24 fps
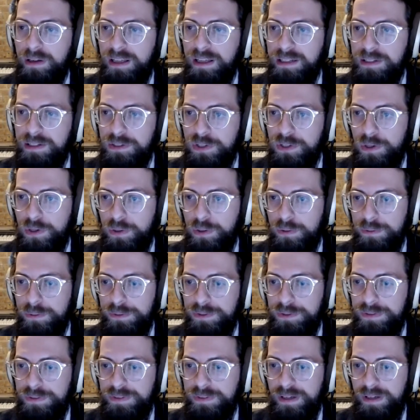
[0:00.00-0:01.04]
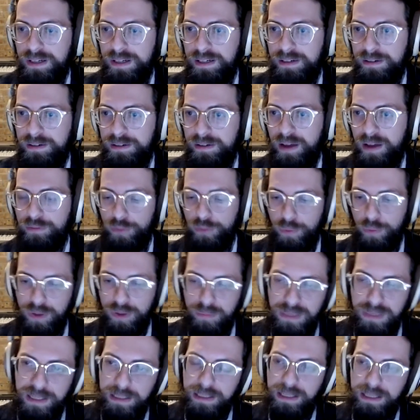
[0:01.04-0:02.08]
and it shows everyone
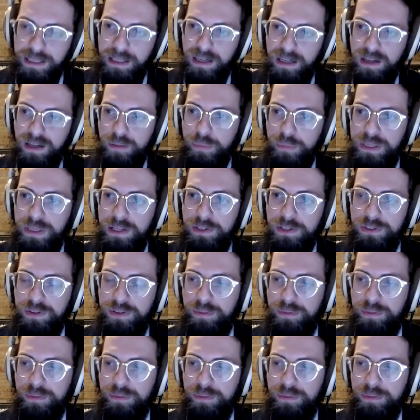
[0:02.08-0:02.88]
meeting again on a beach.